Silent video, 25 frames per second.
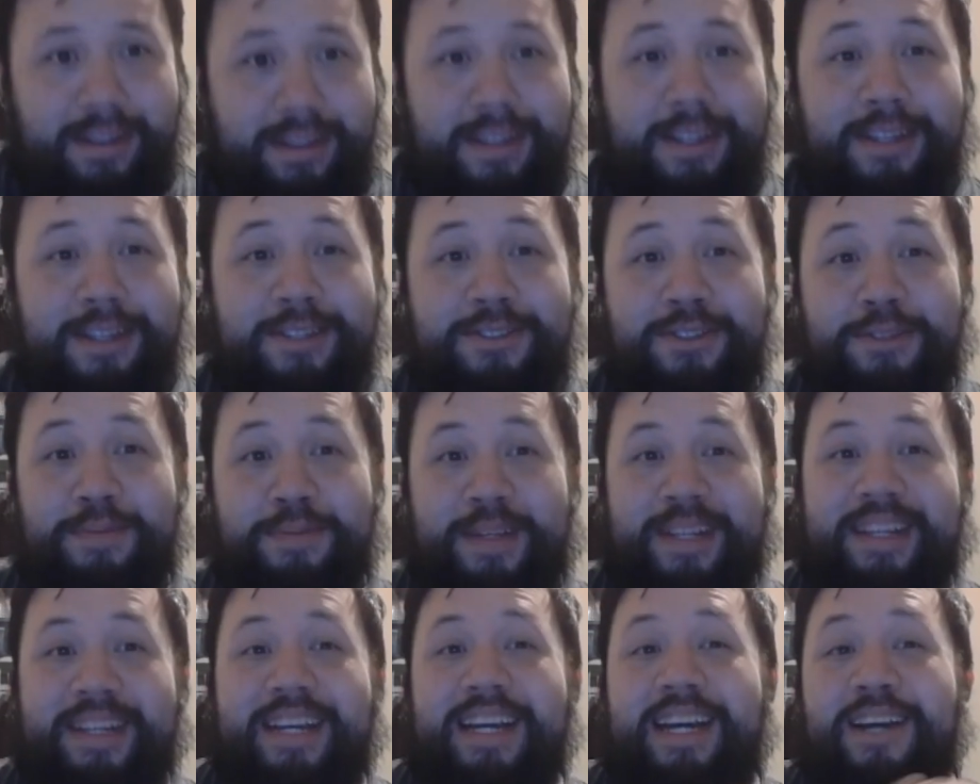excuse
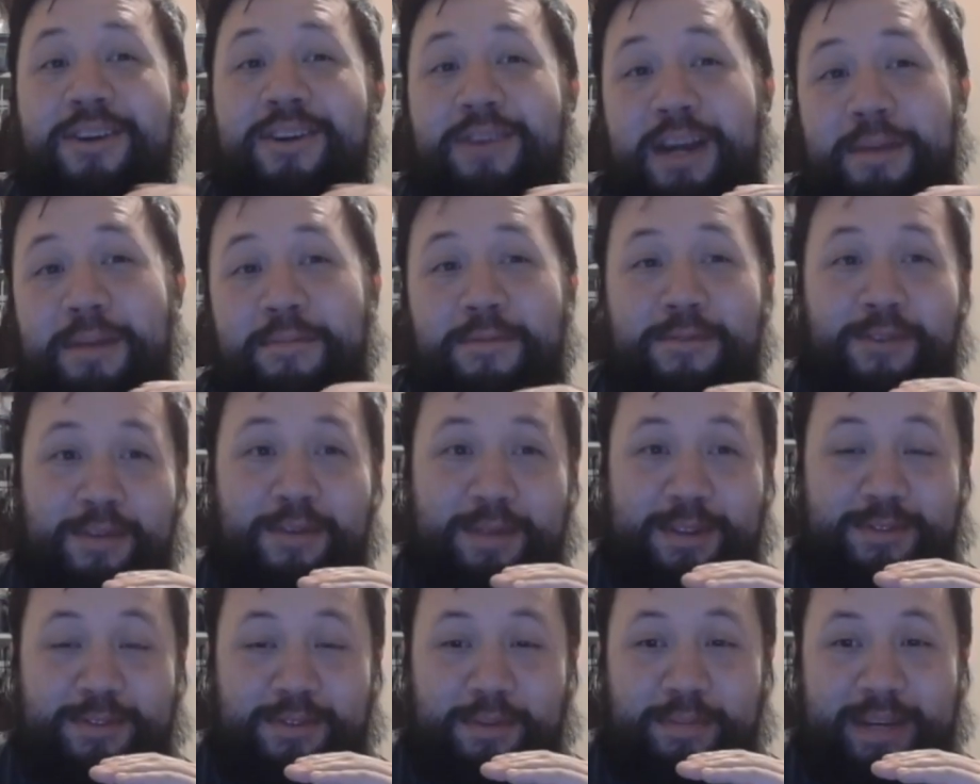me, great
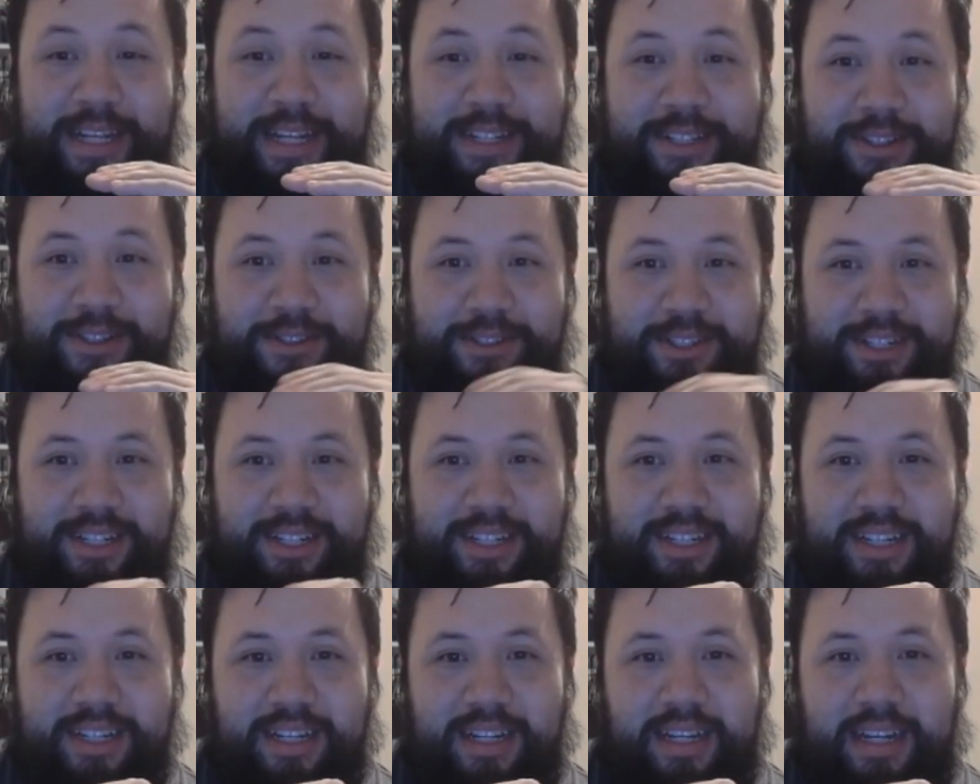performance from Pantoja,
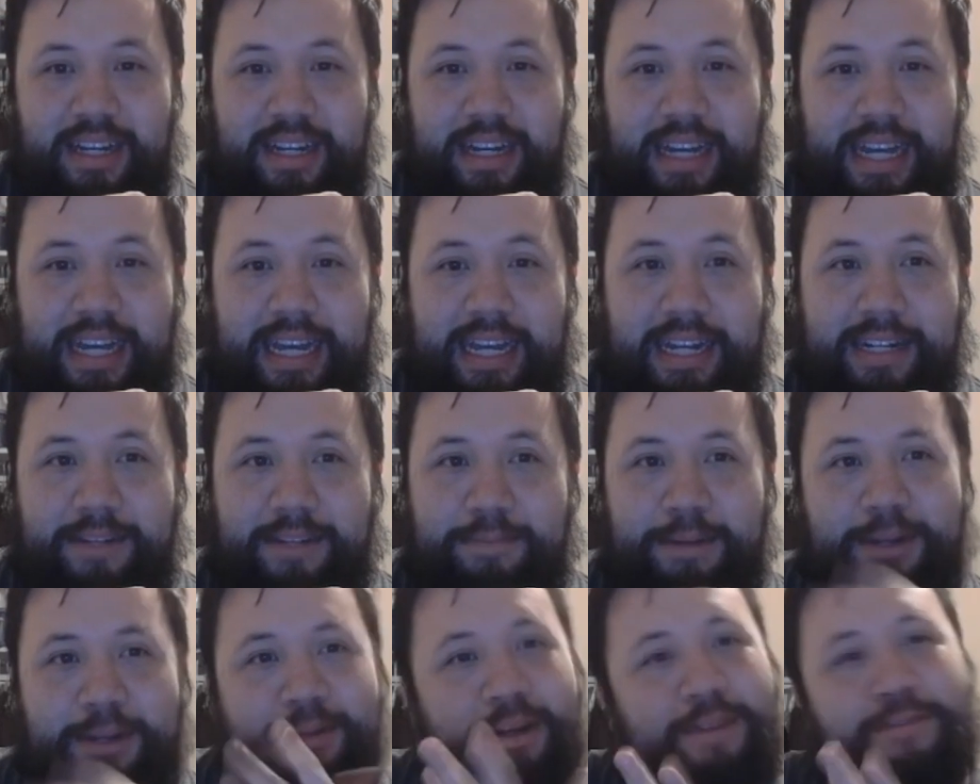and
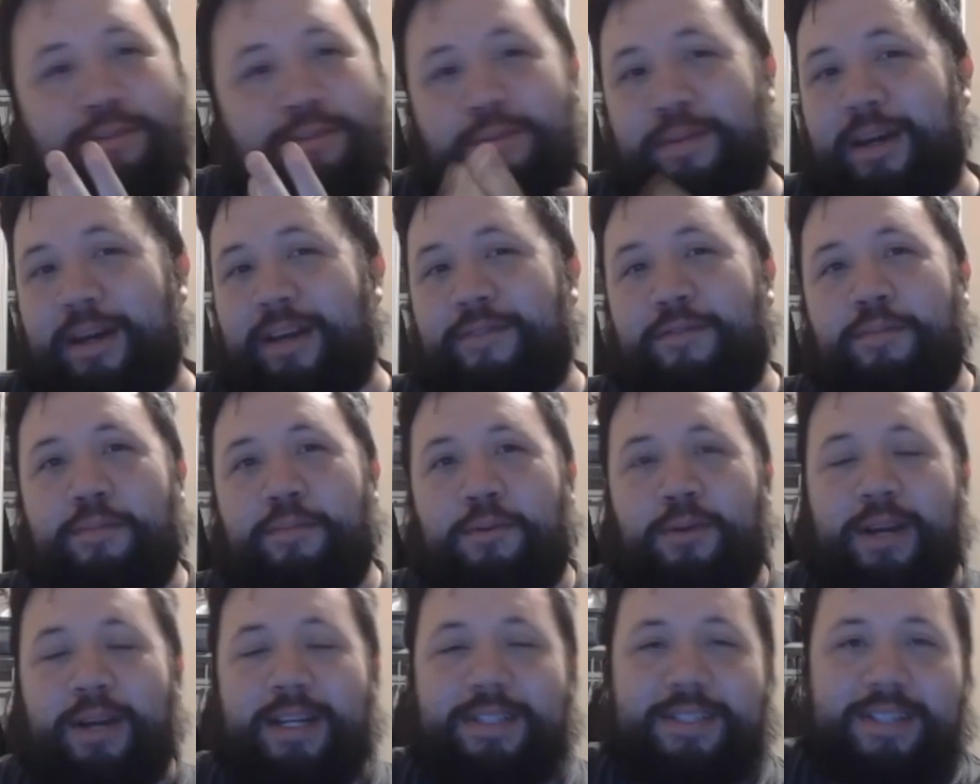but do I feel bad for
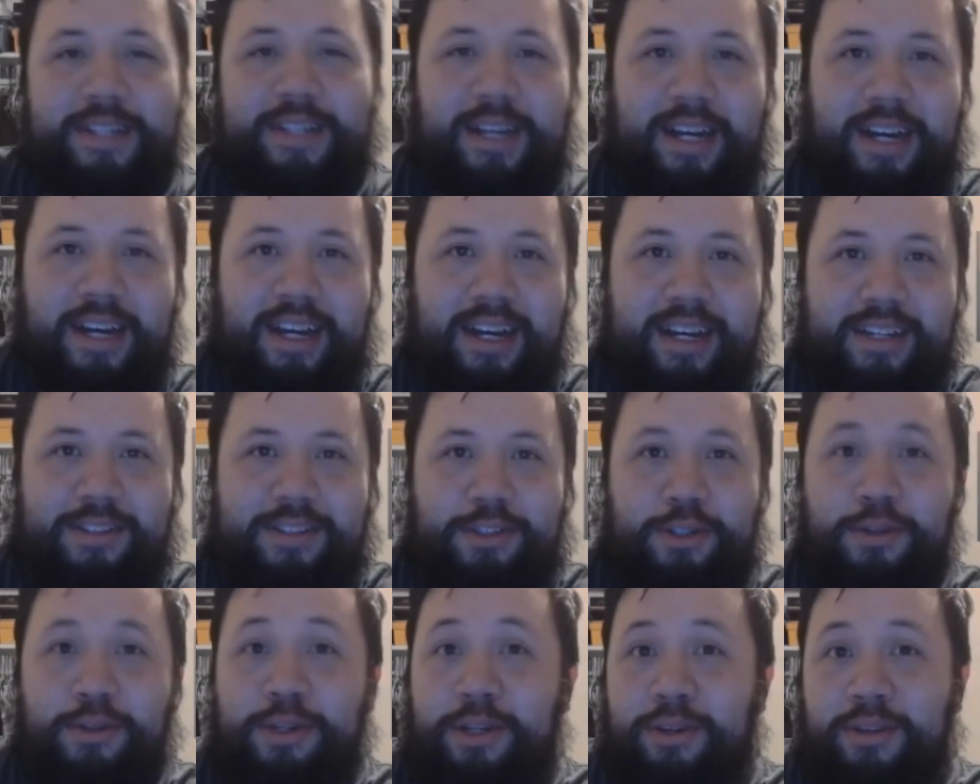Perez? Uh,
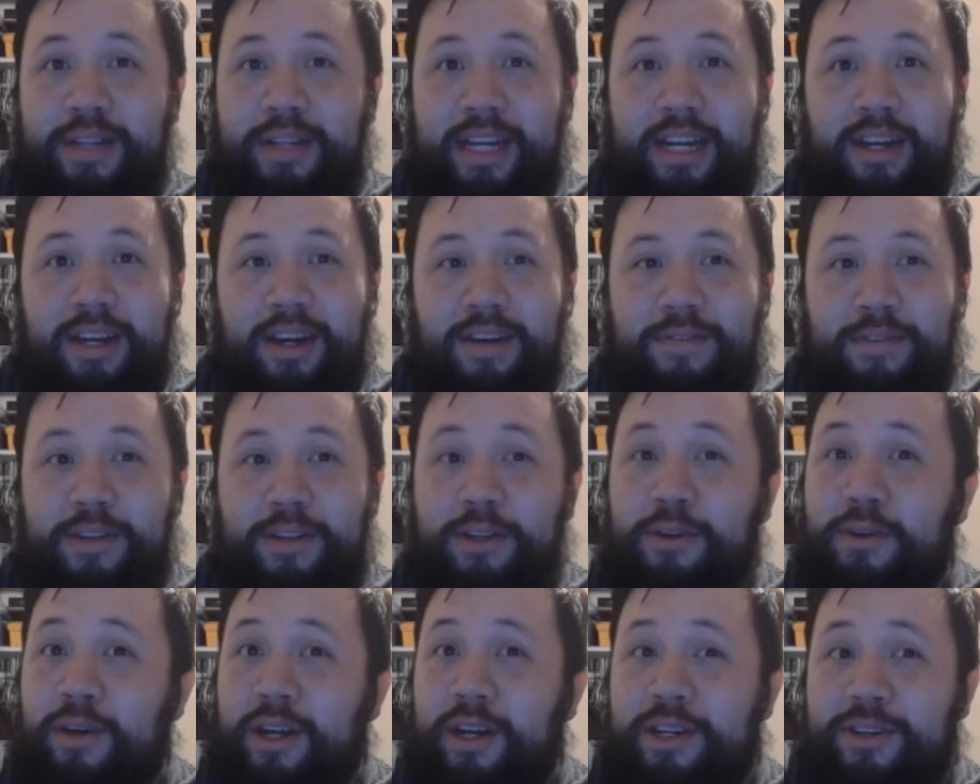two year layoff,
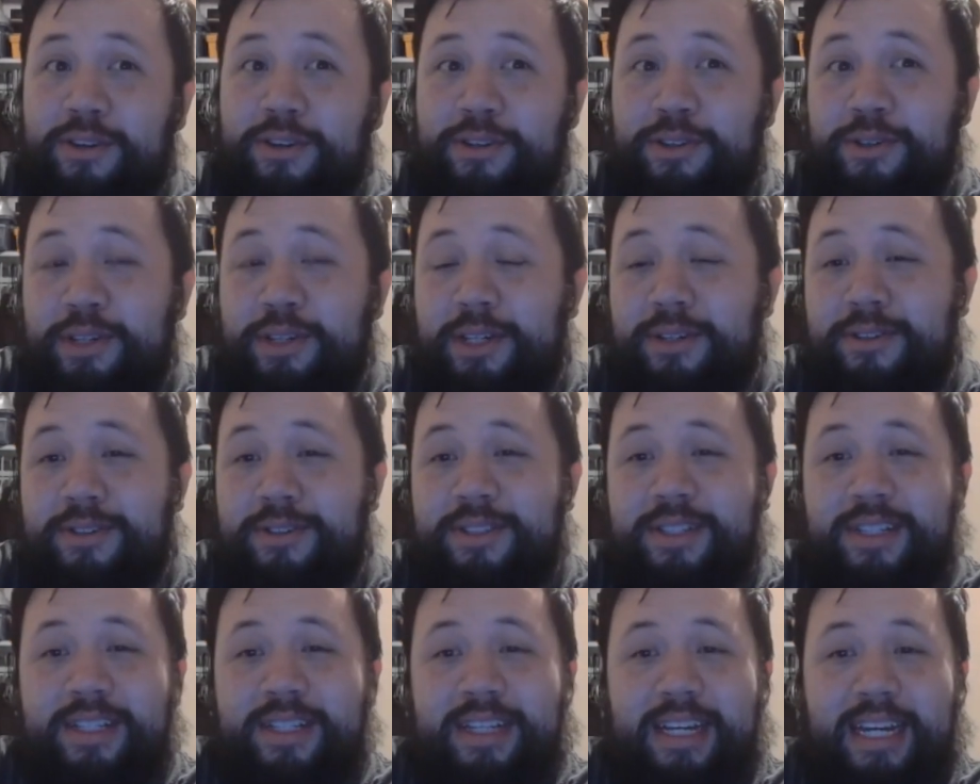little under two
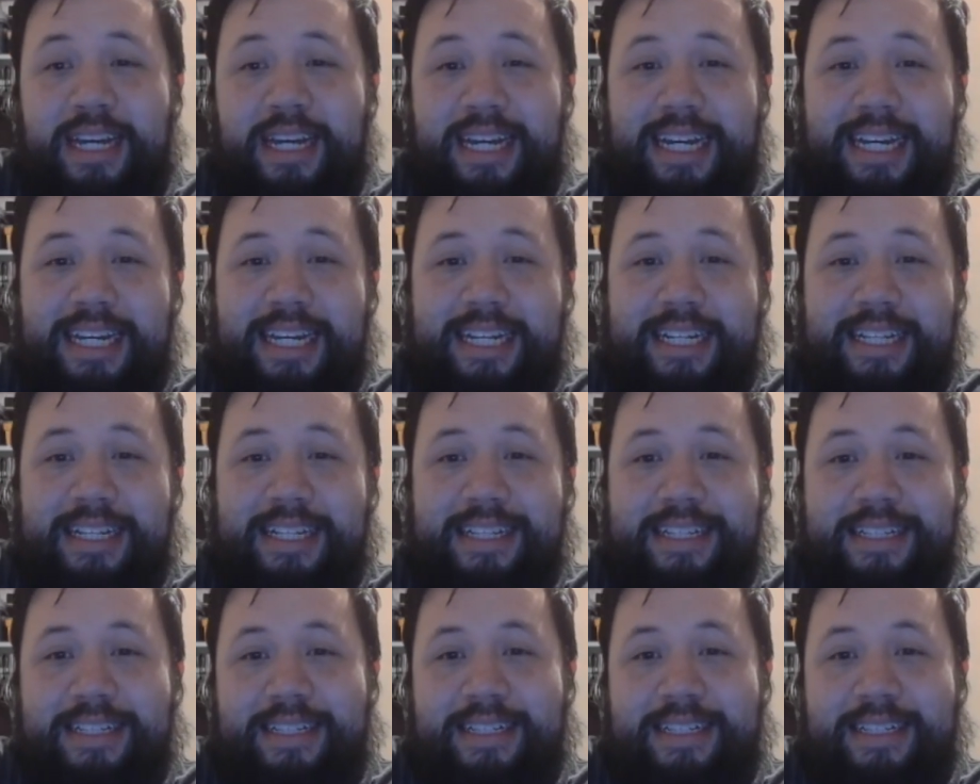years, and.